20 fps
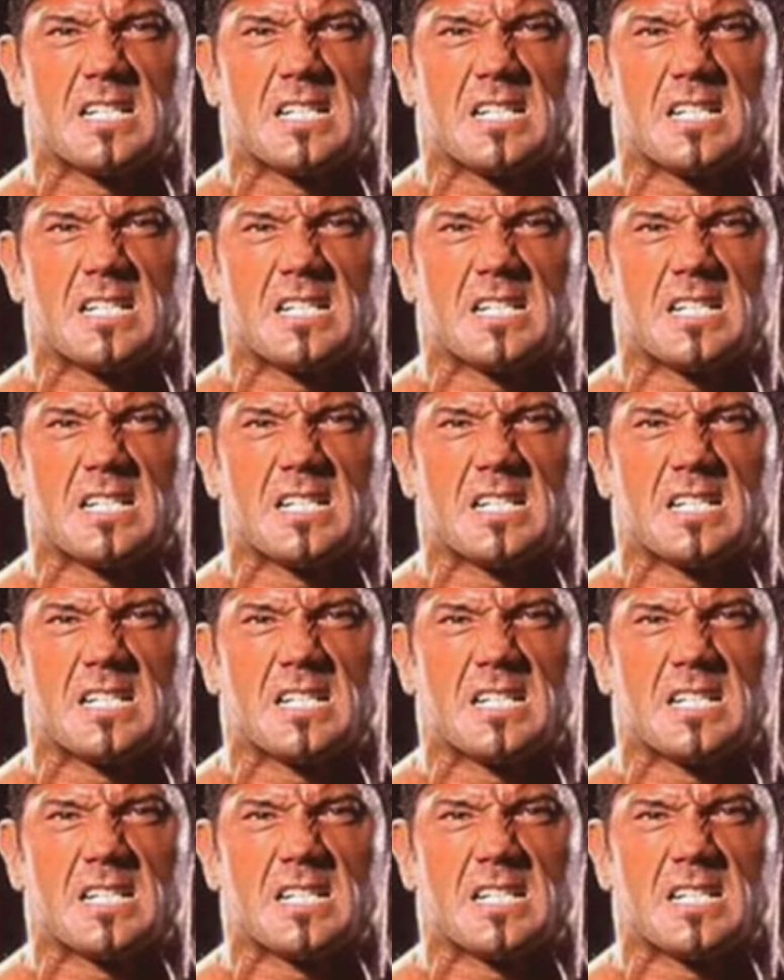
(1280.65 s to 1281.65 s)

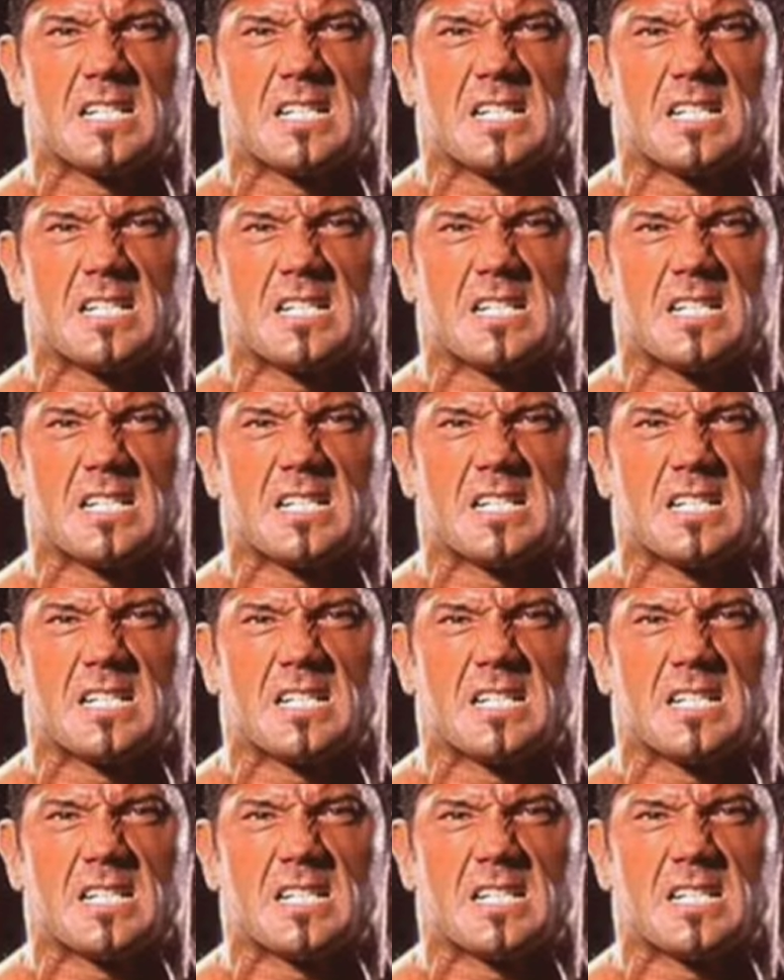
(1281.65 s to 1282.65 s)

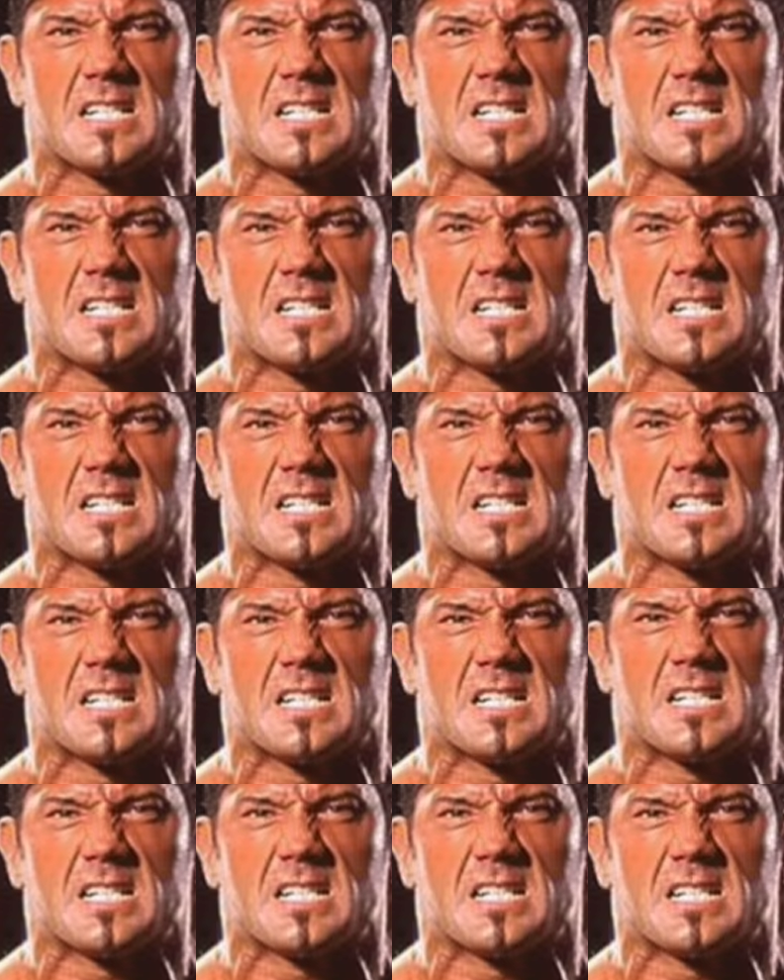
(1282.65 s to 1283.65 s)

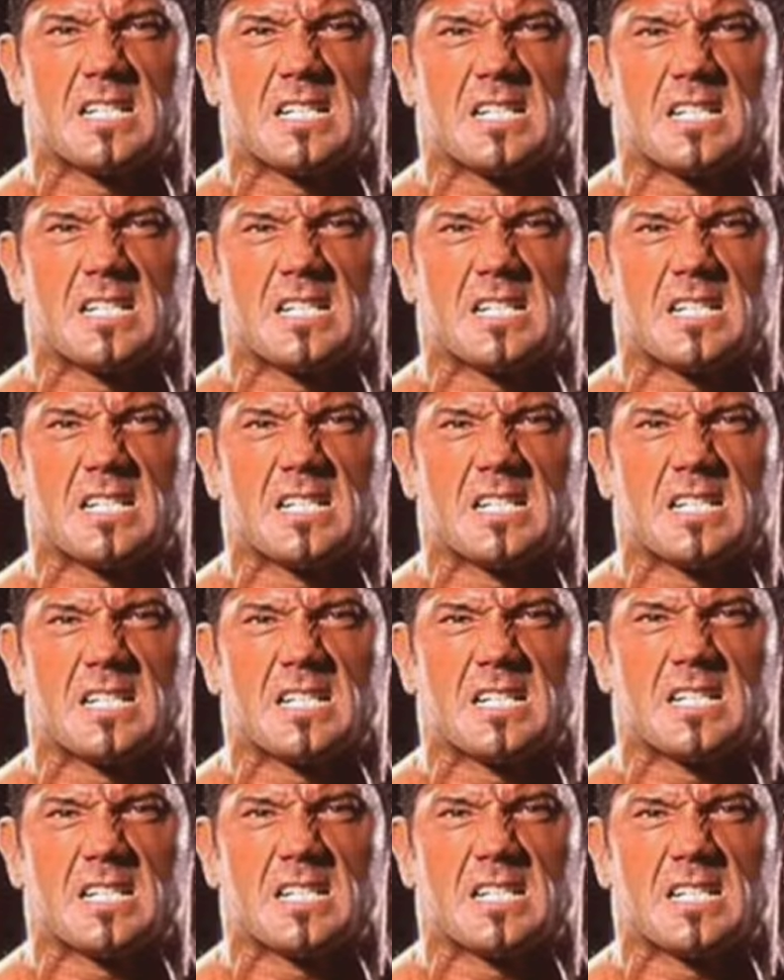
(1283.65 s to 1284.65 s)

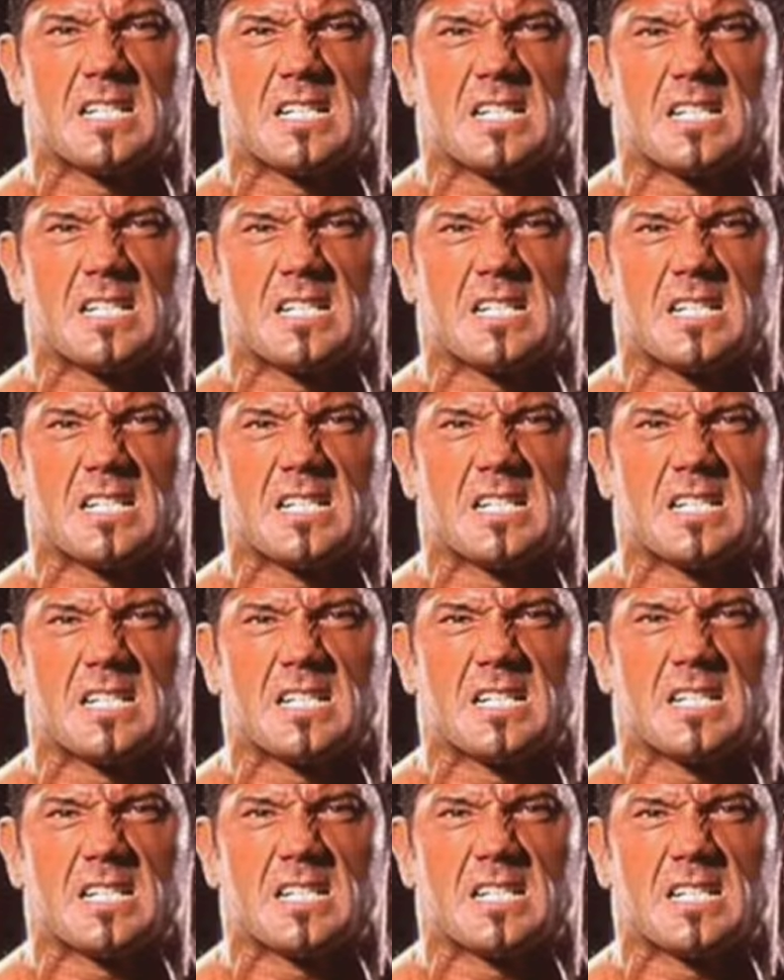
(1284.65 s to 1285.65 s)

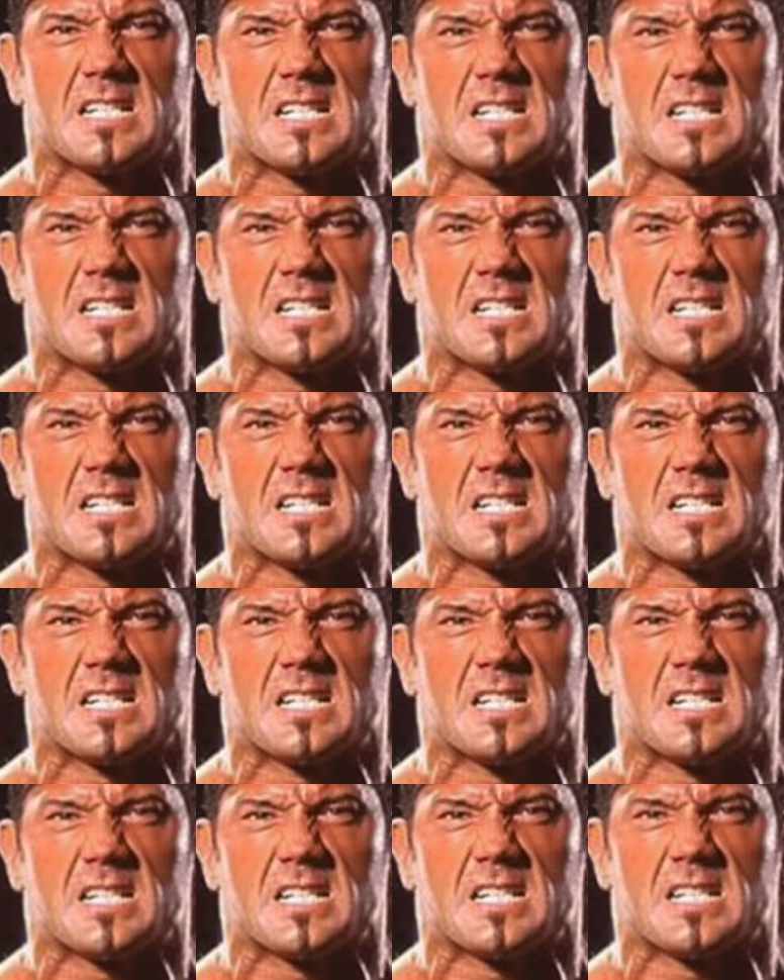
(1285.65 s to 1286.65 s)
This person isn't speaking.